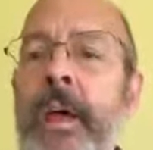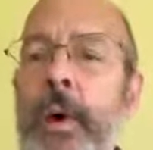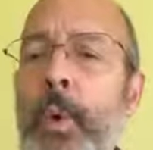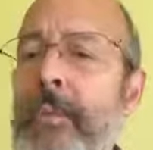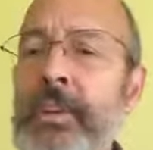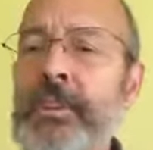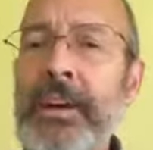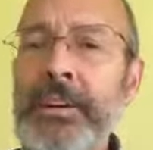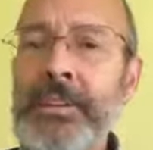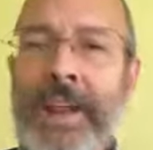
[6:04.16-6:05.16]
Whoever
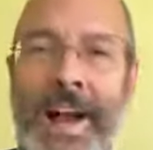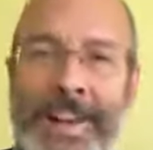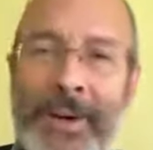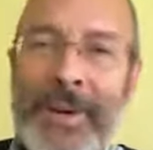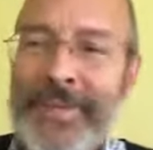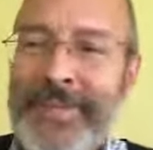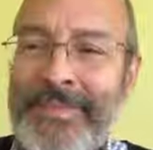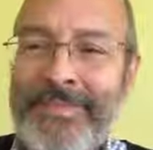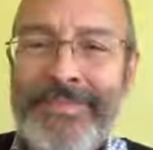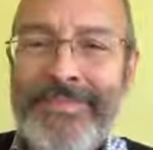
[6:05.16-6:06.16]
says, I know him,
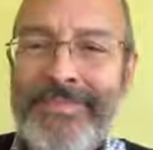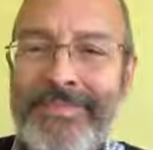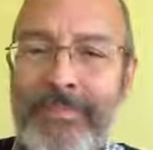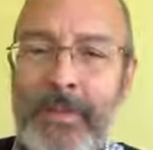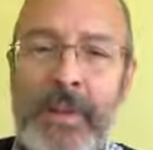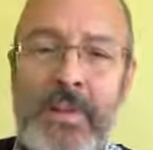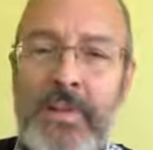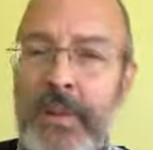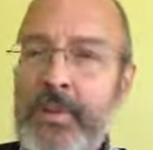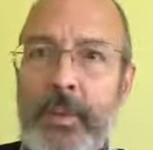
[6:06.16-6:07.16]
but does
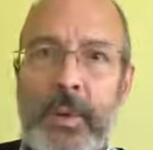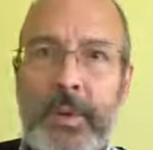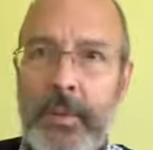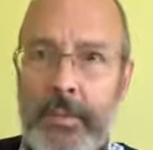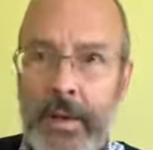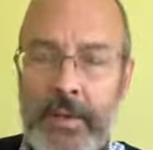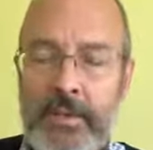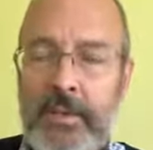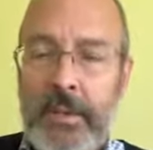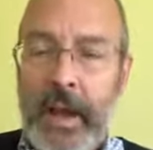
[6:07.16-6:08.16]
not do what he commands
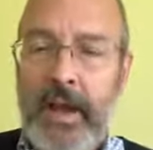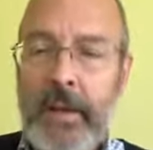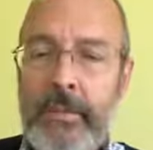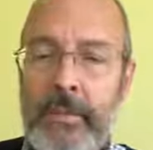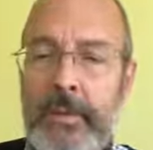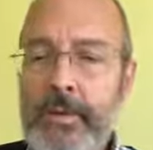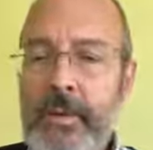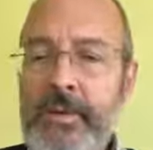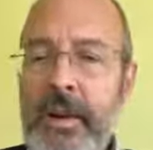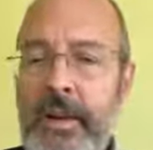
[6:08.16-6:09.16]
is a liar. The
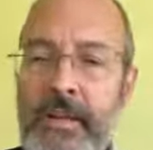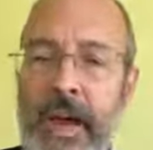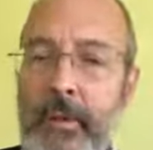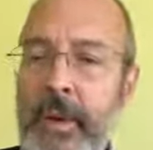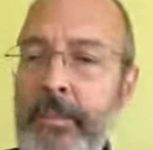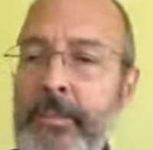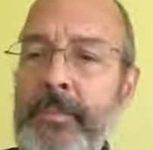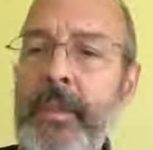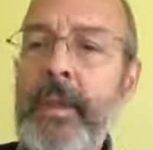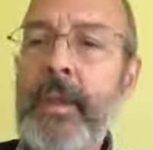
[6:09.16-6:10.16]
truth's not in that one.
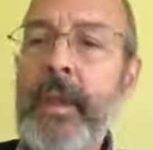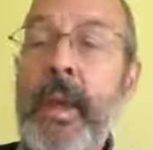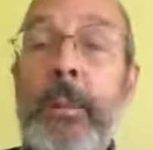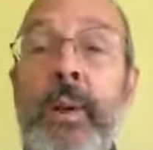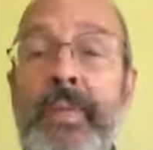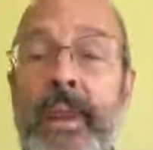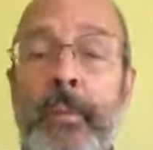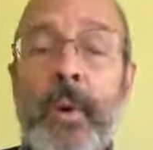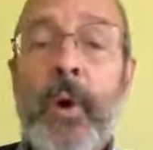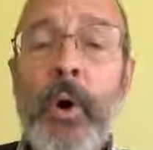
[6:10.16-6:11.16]
But if
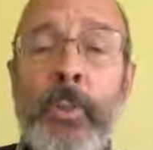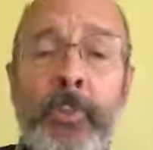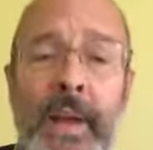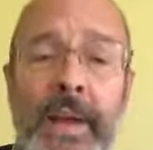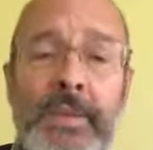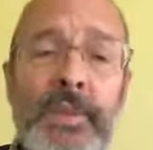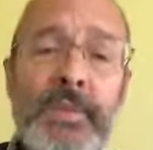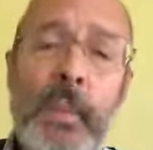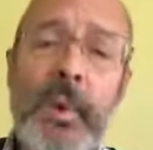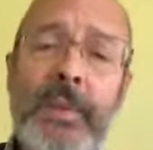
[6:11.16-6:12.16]
anyone obeys
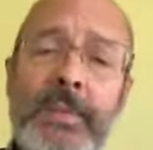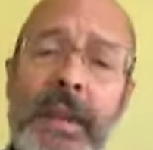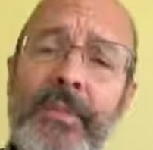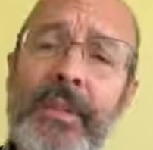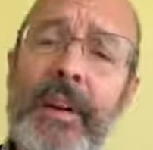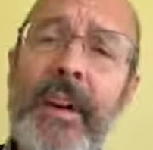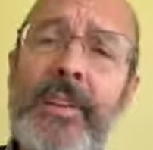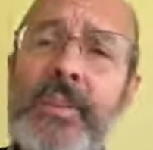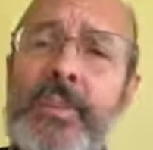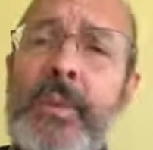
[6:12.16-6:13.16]
his word, love for God
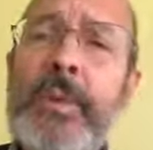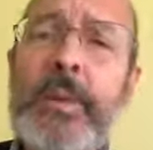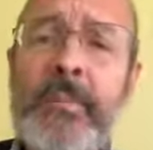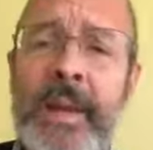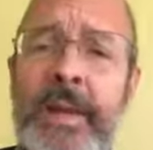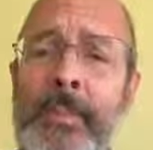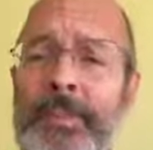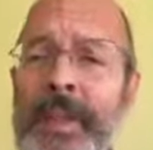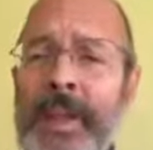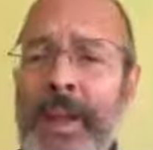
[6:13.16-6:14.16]
is truly made
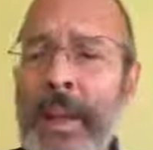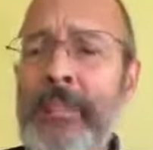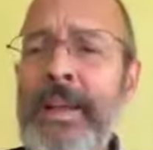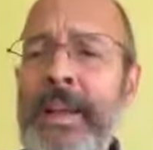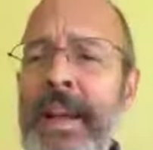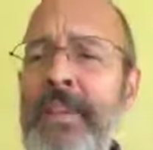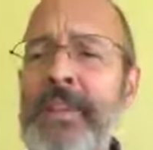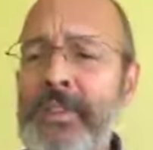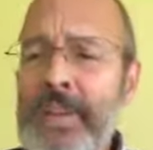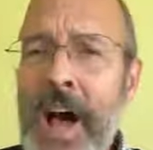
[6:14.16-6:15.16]
complete in him. And
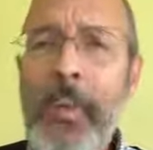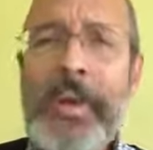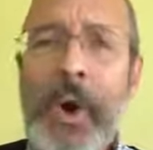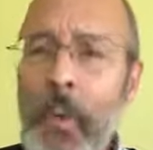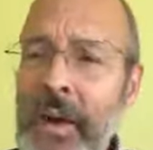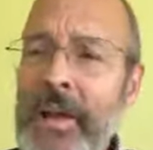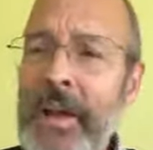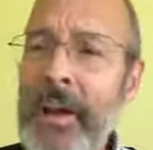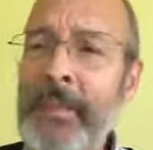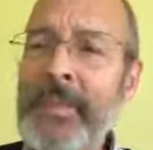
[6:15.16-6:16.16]
this is how we know we're in
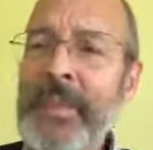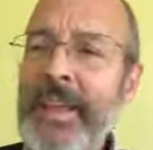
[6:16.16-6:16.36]
him.